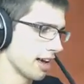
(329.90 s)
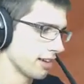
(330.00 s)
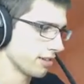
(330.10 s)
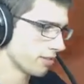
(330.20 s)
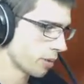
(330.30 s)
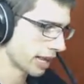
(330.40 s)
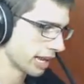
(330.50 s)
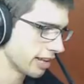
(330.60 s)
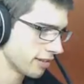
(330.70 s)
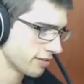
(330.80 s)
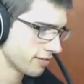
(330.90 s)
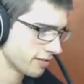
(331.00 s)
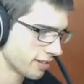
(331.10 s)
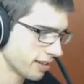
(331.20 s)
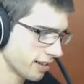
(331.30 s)
it out, winging it.
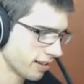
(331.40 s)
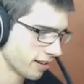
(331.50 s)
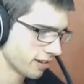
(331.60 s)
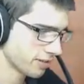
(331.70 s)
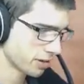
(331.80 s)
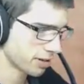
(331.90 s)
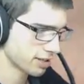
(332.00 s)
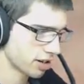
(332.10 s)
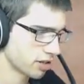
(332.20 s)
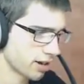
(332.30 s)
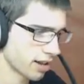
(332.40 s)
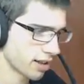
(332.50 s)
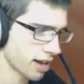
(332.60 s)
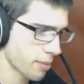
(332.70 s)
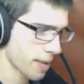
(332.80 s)
For some reason I was
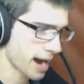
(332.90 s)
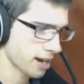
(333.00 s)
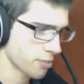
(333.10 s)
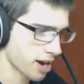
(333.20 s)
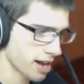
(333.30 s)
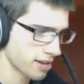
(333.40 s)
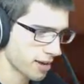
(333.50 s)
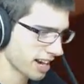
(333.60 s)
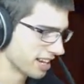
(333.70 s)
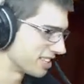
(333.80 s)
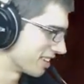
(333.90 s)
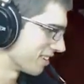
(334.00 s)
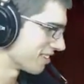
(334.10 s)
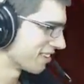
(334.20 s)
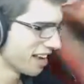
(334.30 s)
running like a Magneton,